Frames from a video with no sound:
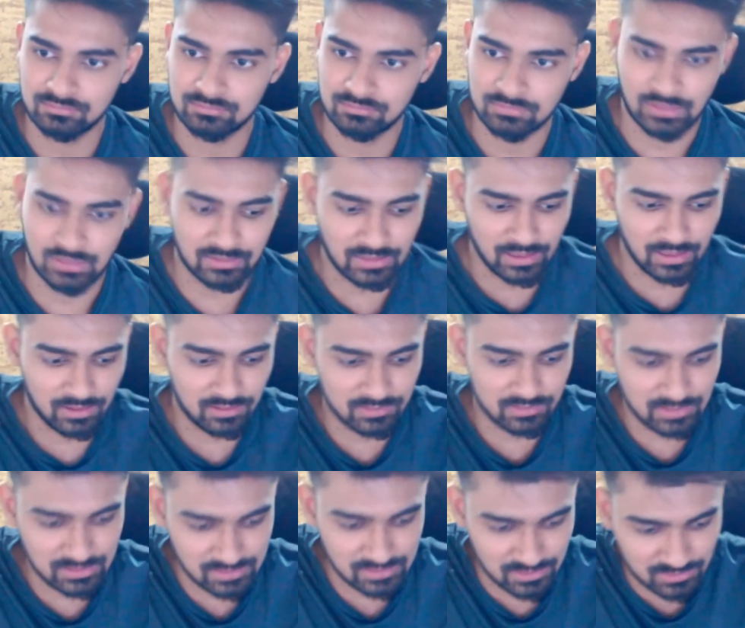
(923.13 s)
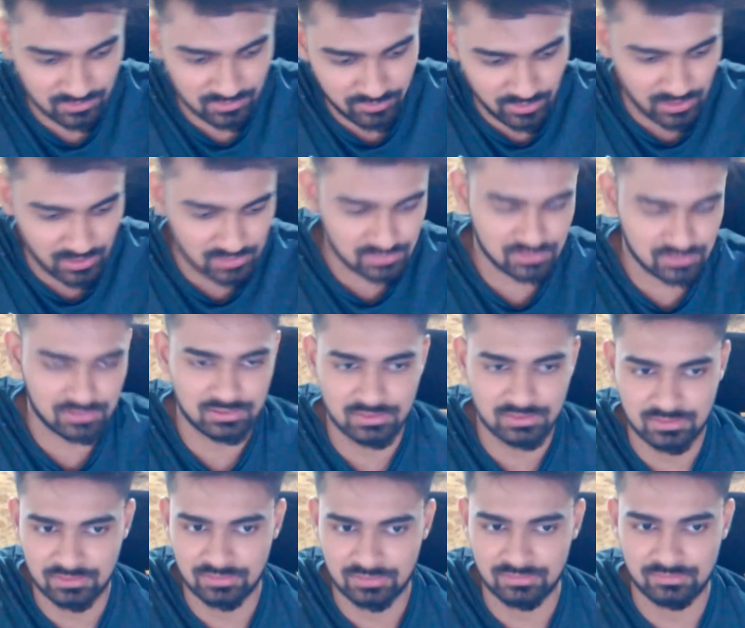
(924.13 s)
And that these are the three answers.
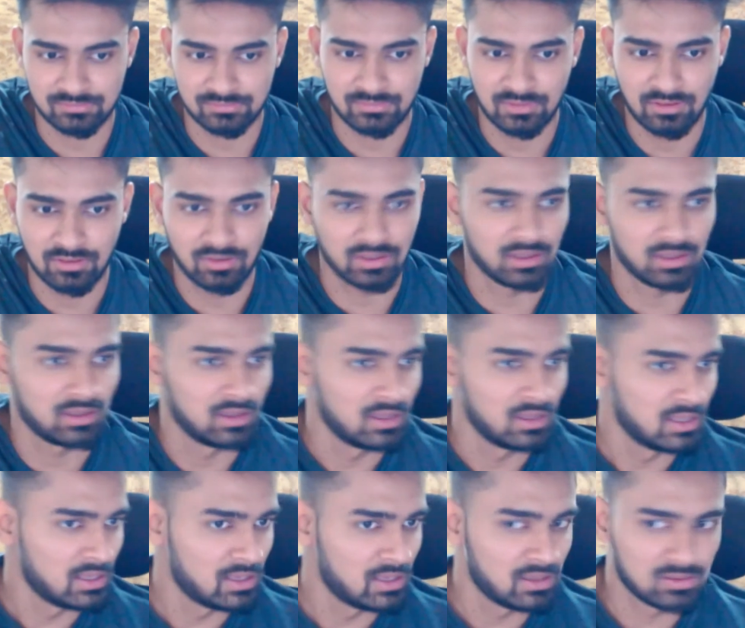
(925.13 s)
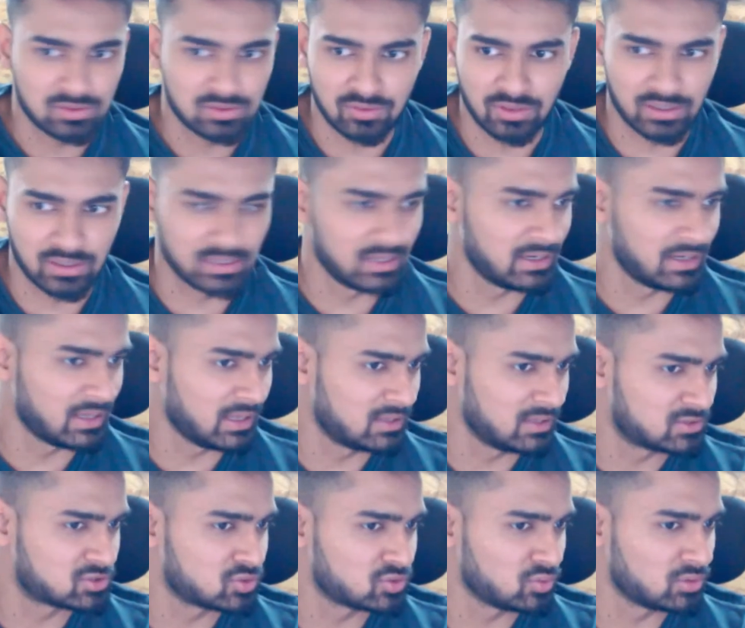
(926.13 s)
Okay. So again, I'll
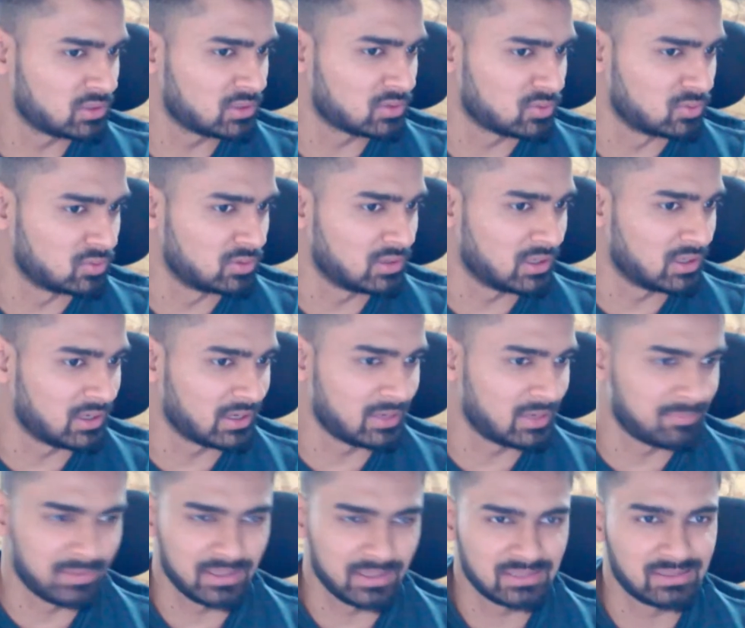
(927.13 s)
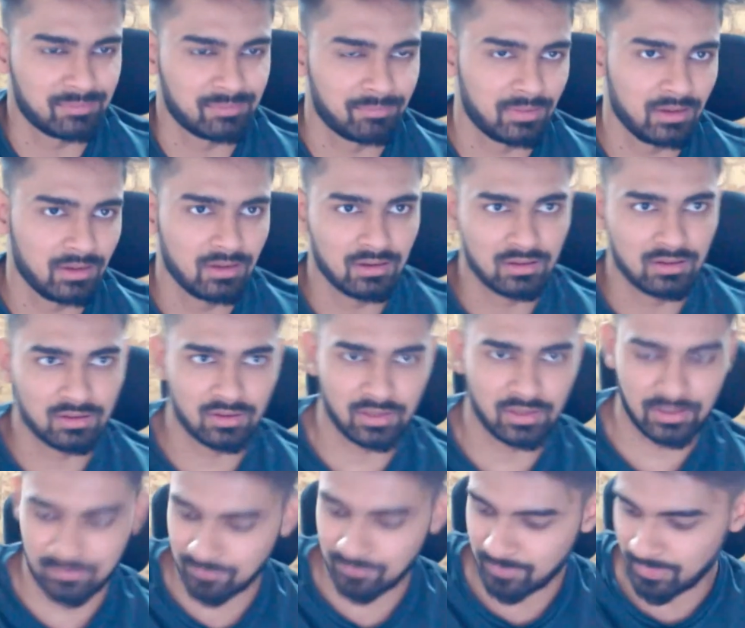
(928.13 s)
show the code. Again, pretty simple. Okay.